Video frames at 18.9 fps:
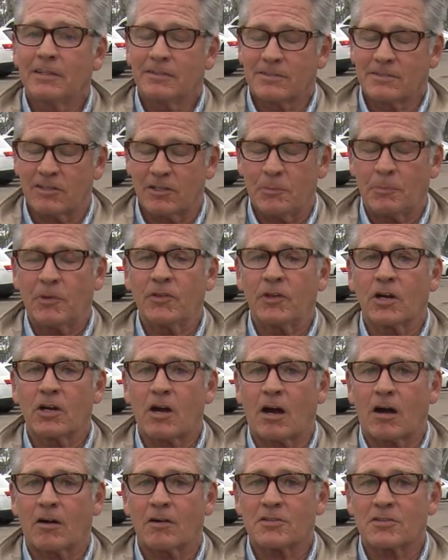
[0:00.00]
sleep in their
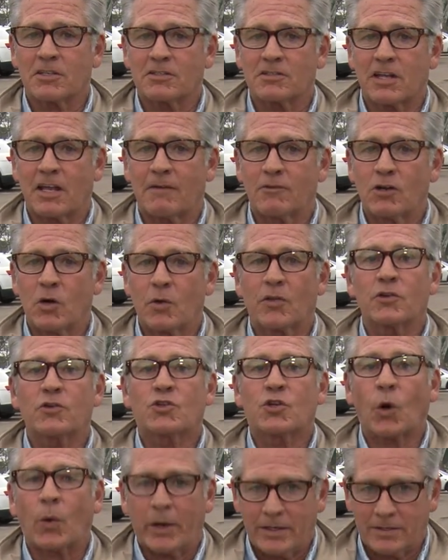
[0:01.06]
cars because they have no other
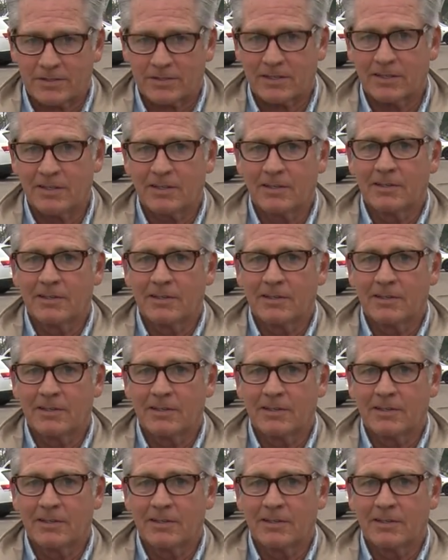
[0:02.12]
choice.